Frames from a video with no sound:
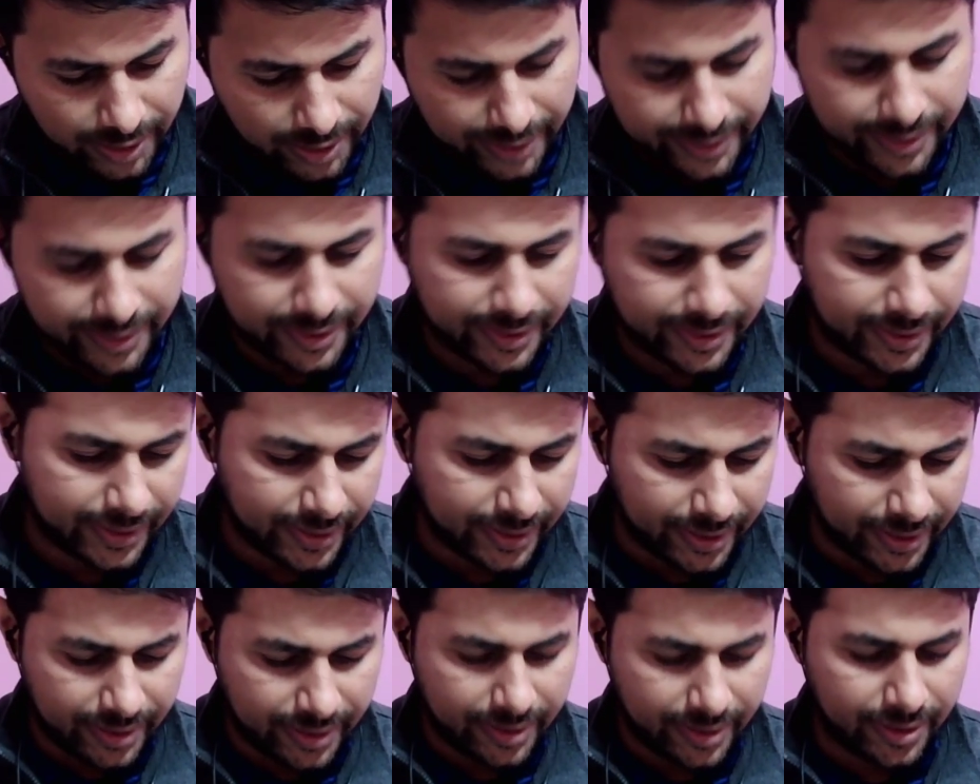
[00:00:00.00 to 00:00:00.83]
let's
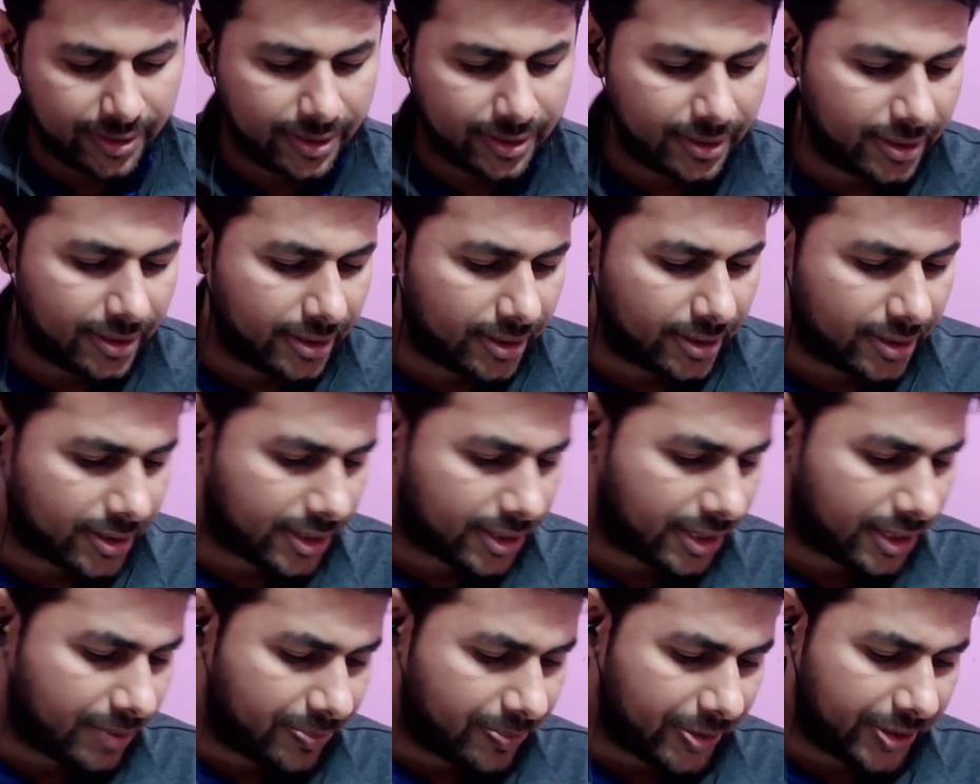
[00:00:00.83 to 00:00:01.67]

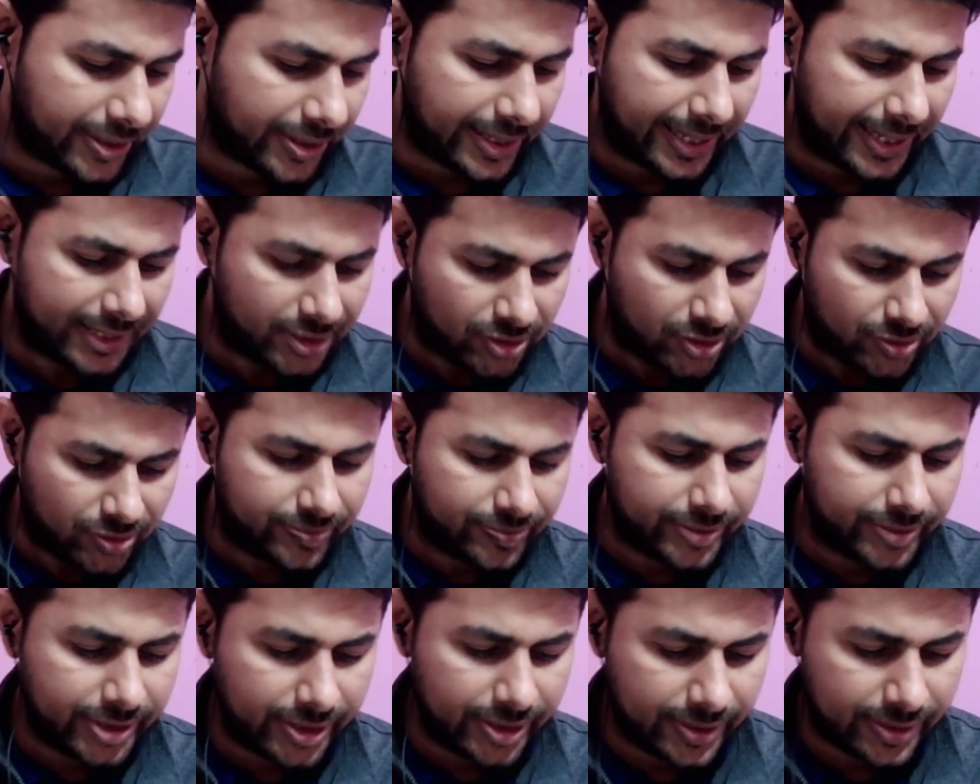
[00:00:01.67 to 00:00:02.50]
keep it
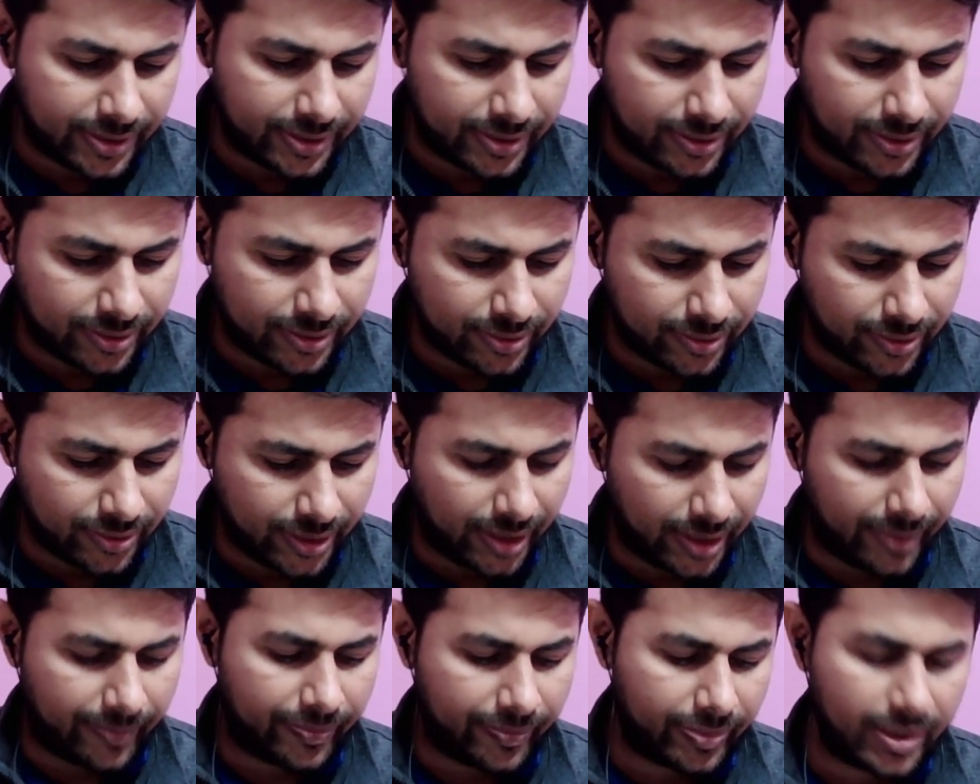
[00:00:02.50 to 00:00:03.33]
assumed,
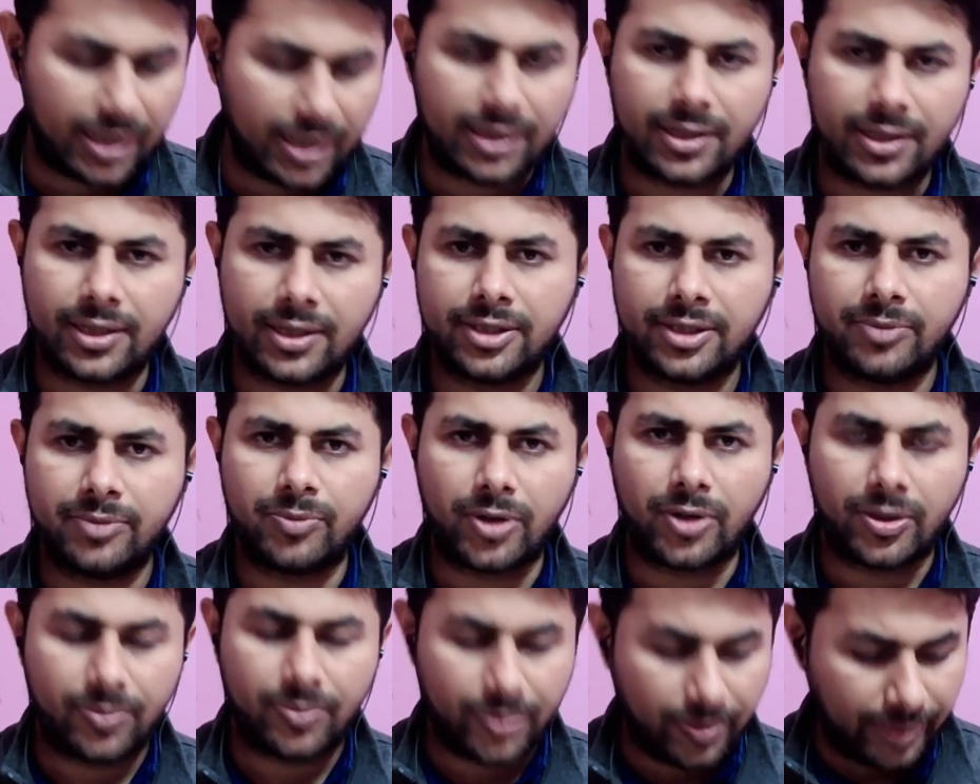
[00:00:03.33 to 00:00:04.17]
okay, that it is
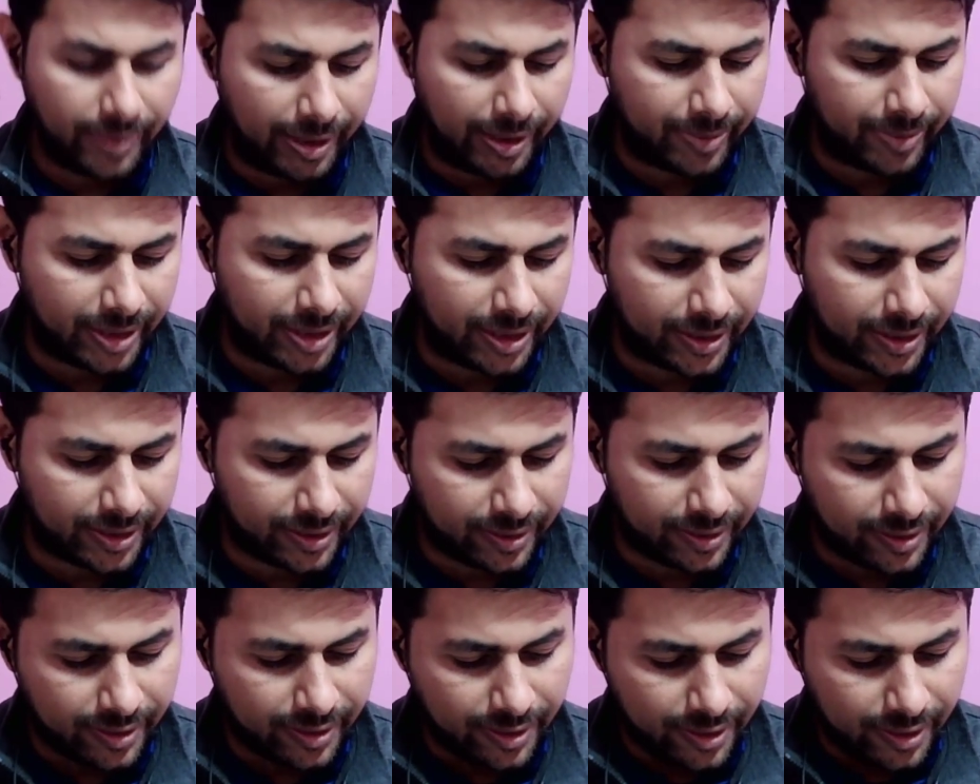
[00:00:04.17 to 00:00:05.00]
brought from
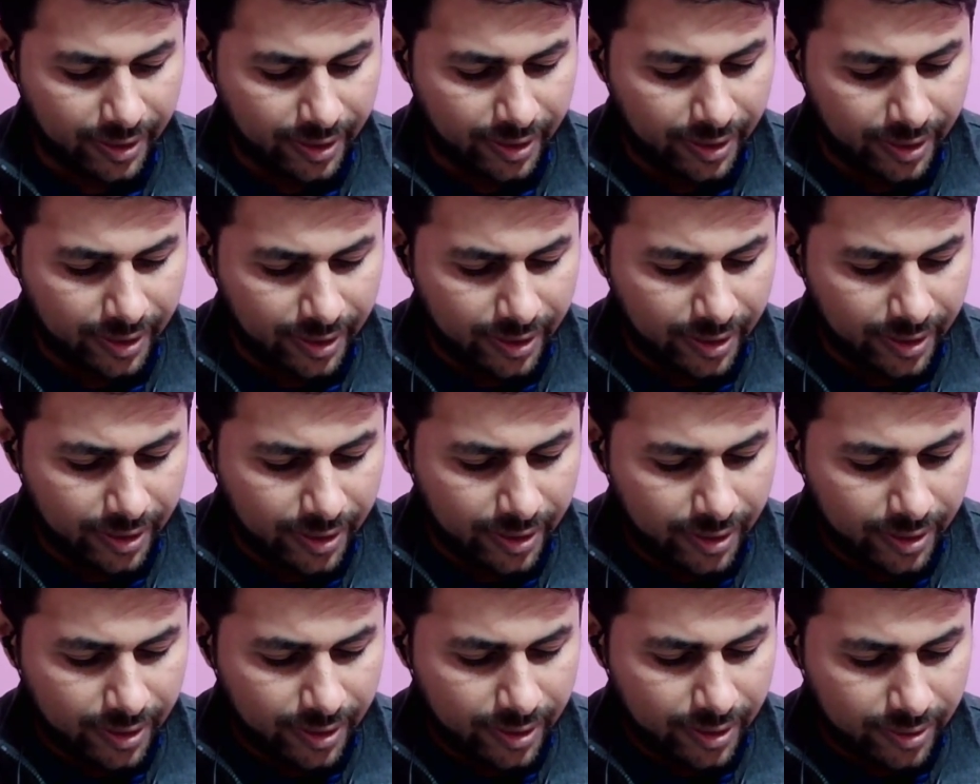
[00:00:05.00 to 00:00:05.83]
infinity
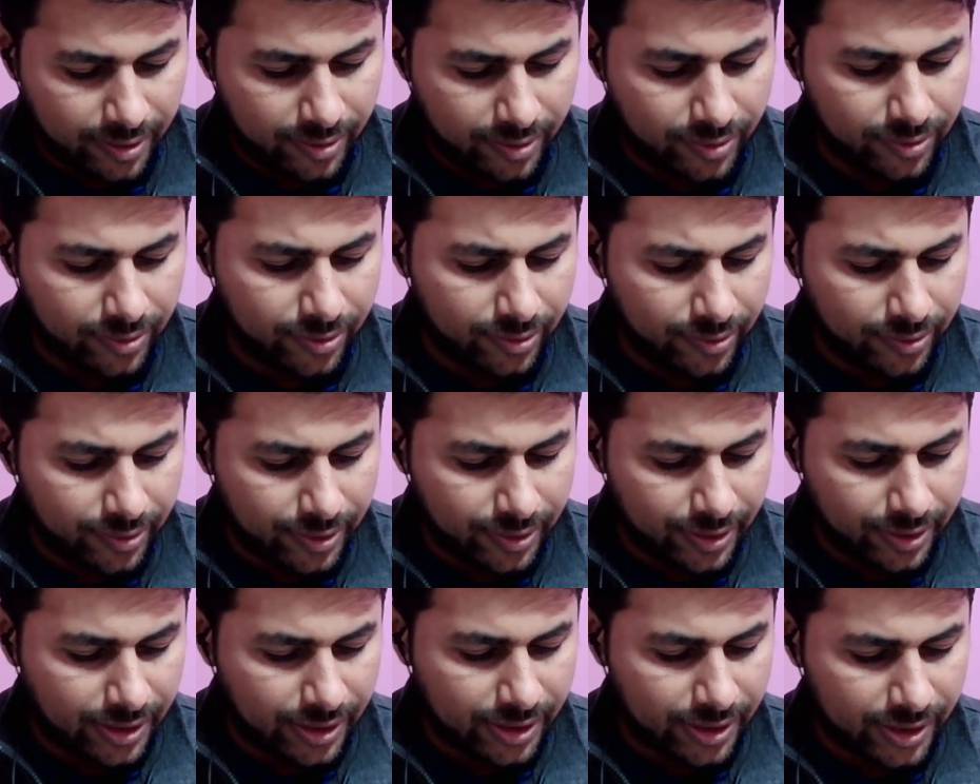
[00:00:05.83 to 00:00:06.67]

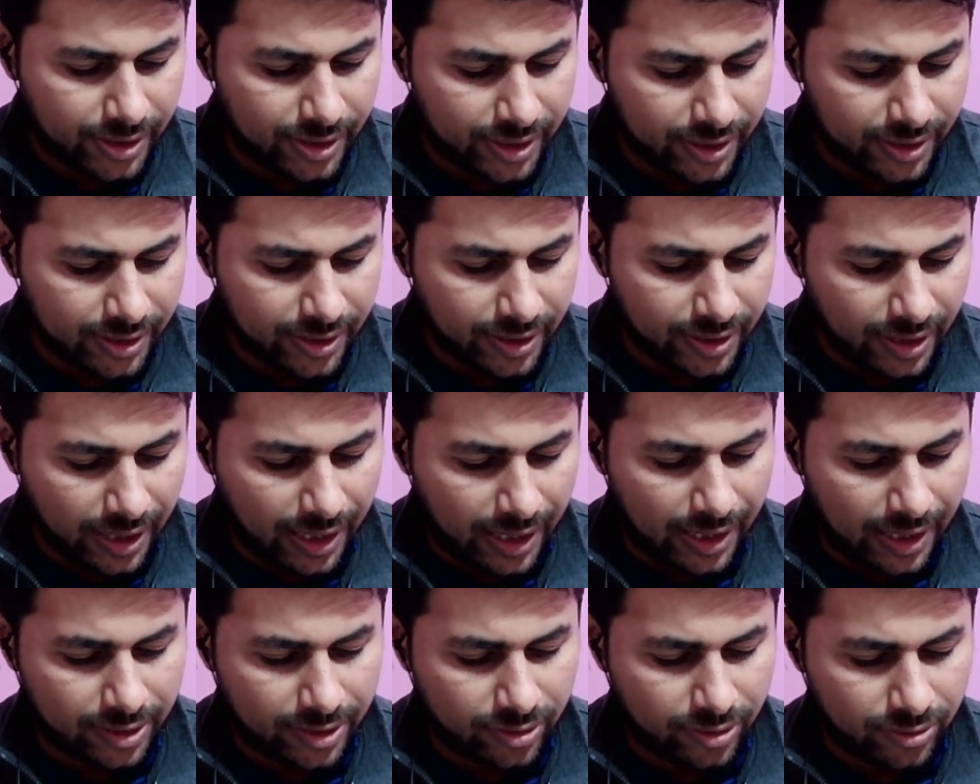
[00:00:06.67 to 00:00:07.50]
to distance
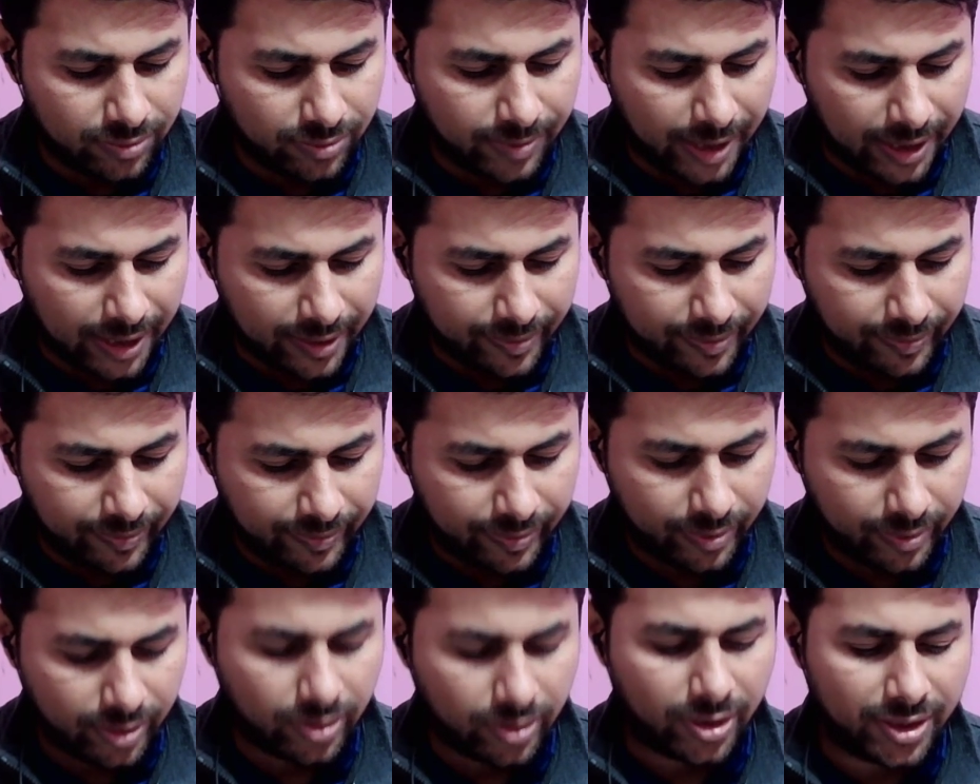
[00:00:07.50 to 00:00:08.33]
R2 bar,
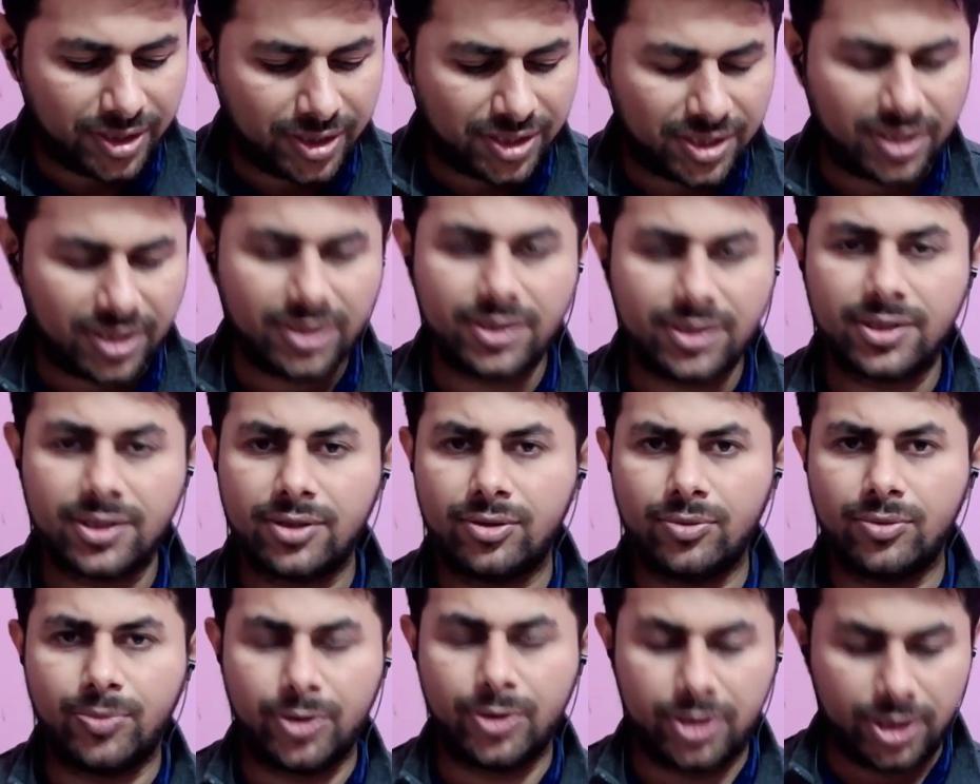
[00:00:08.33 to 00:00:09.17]
not distance,
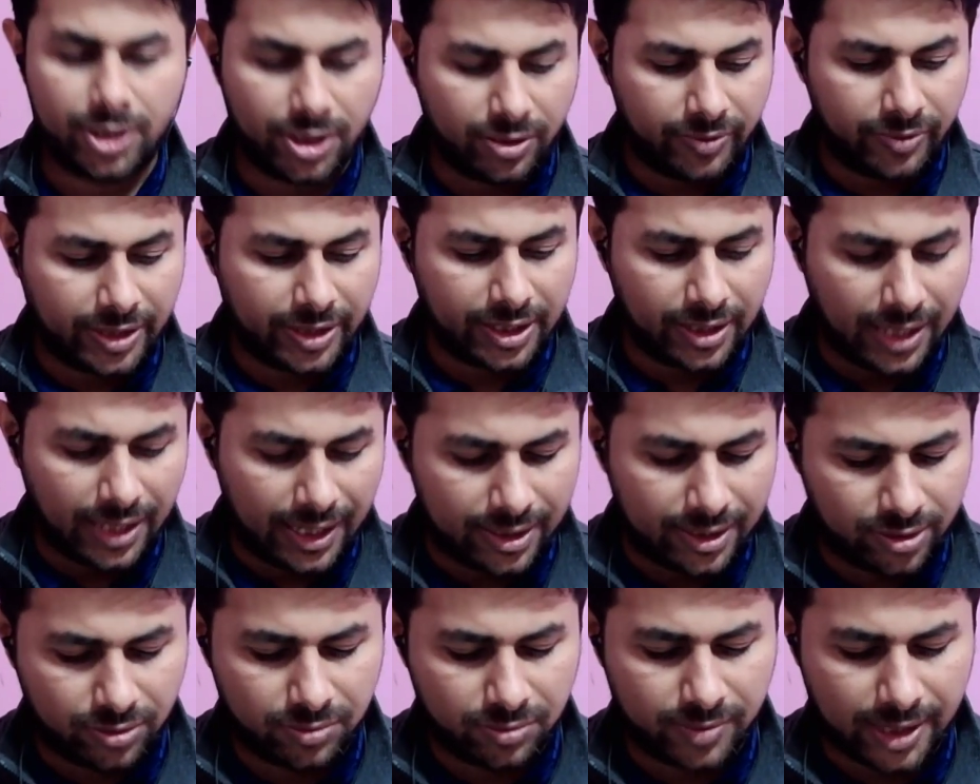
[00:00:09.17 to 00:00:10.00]
to position vector
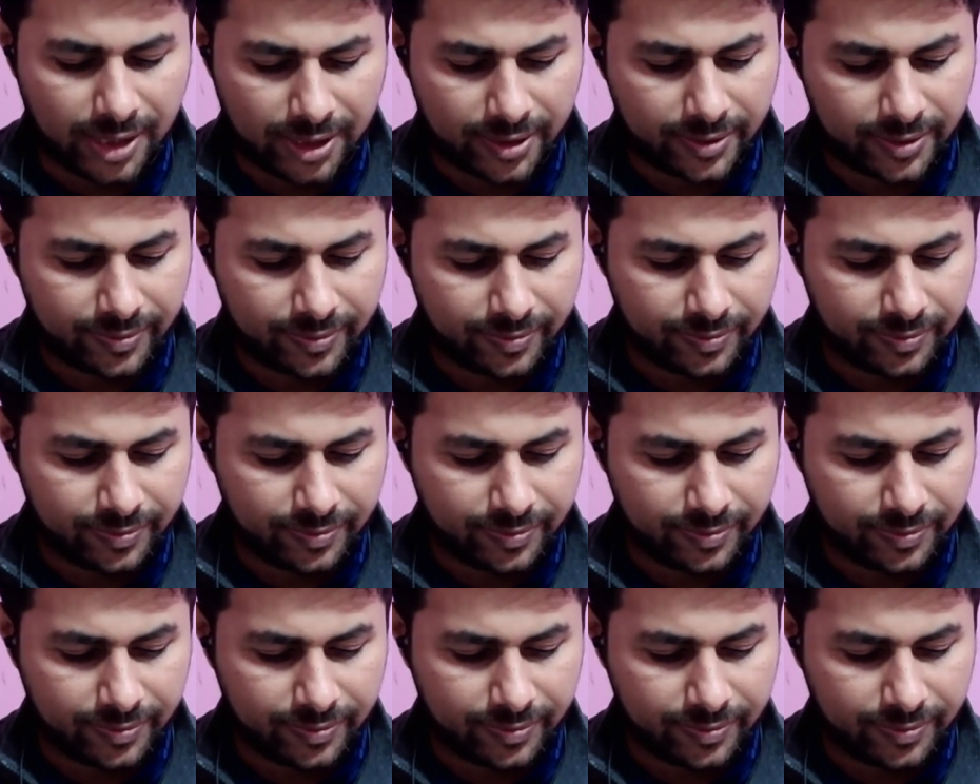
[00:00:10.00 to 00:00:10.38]
R2 bar.